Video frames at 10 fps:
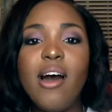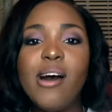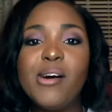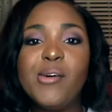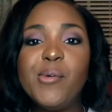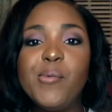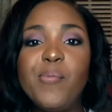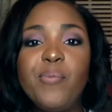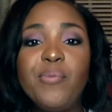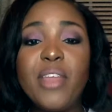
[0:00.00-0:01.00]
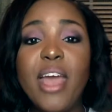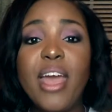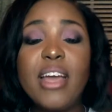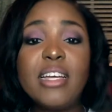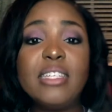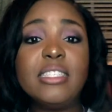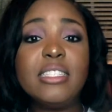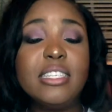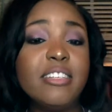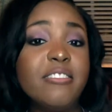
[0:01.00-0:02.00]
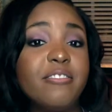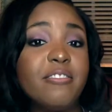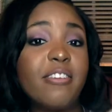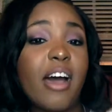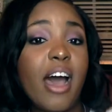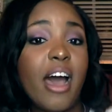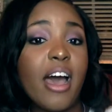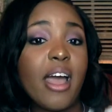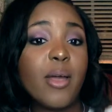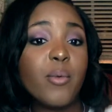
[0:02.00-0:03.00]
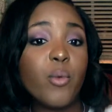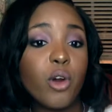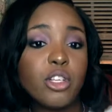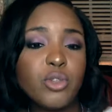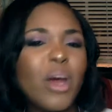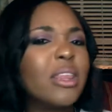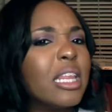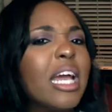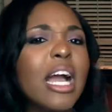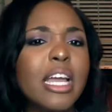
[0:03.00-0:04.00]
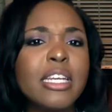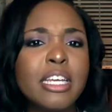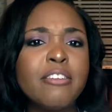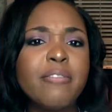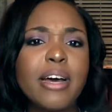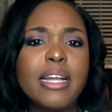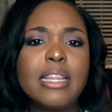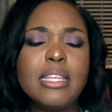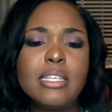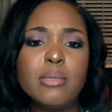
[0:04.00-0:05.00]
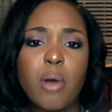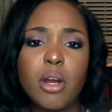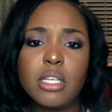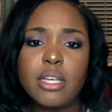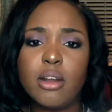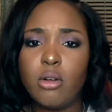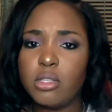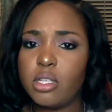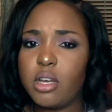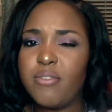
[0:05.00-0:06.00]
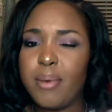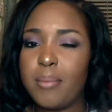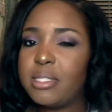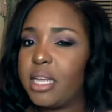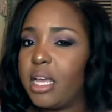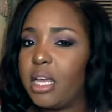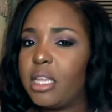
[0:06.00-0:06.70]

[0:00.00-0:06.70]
And if I were to, I think I did find these products at Ulta, if I'm not mistaken.